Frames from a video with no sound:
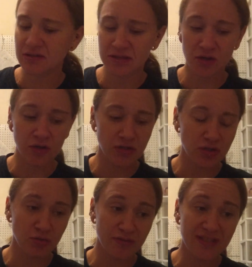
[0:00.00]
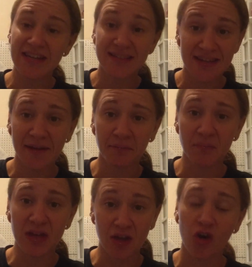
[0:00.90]
I started to resent
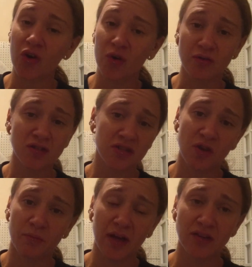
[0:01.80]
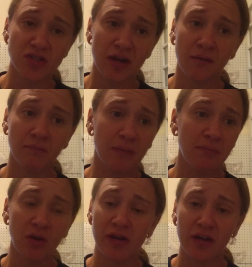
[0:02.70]
him. It hurt so much. Um, my
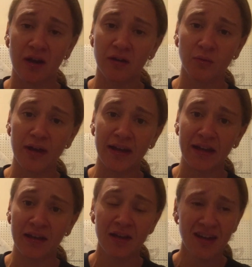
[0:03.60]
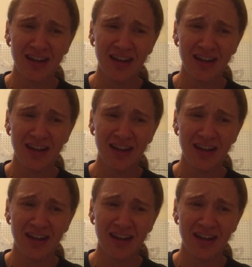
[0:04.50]
milk had gone away.